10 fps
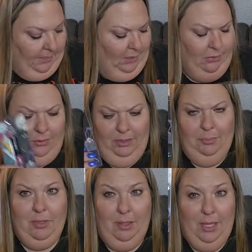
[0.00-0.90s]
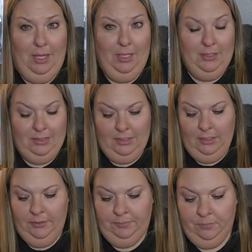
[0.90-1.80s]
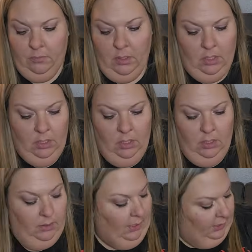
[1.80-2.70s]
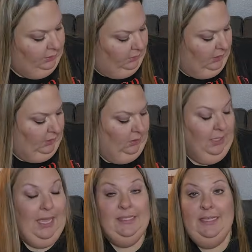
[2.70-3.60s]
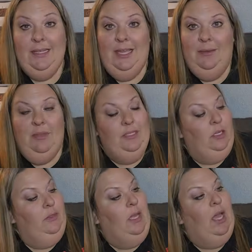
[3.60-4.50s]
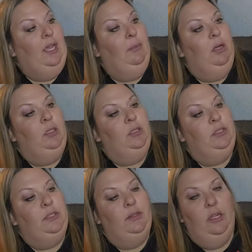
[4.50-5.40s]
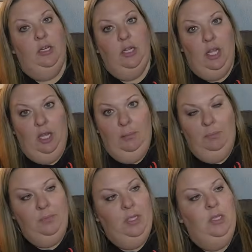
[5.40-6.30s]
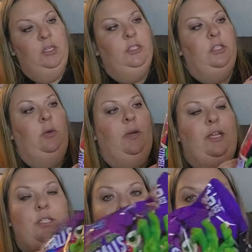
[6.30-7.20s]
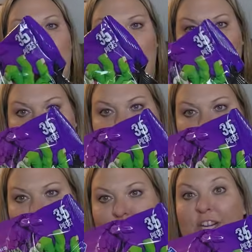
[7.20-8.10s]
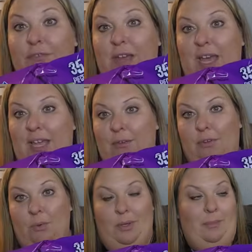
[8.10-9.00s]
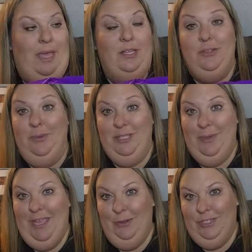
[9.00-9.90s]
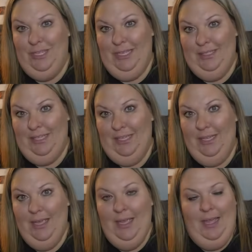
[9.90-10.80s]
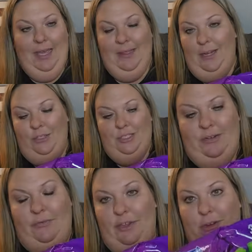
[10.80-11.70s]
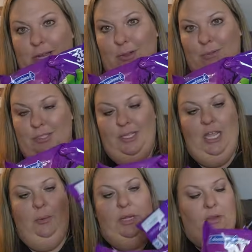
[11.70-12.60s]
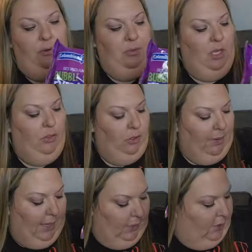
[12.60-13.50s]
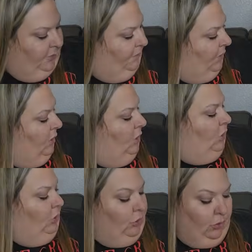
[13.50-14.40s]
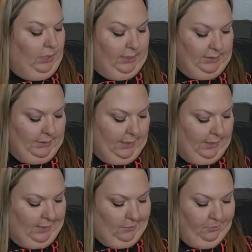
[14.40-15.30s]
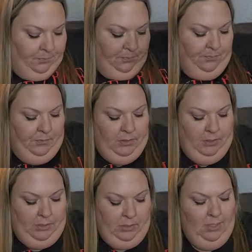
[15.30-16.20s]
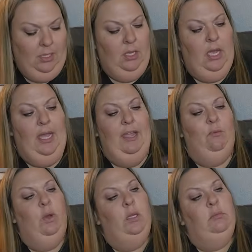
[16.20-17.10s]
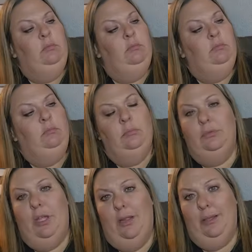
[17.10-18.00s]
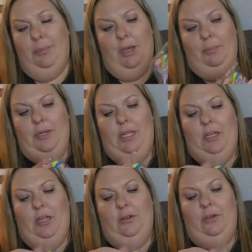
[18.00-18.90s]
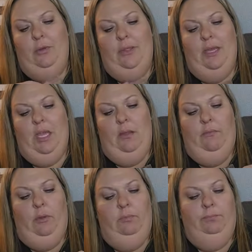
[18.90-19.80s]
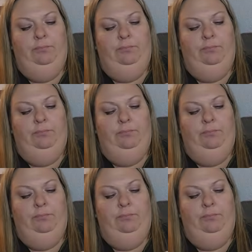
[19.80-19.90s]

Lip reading: another lip gloss. Then is the guessing game. These are the eyeballs. They're gum. So when I count, there's 35 in one bag. So it makes my counting easy. And then I'll have to figure out how many from the other bag. So that's a game. I have one lollipop in here. I don't know where that came from,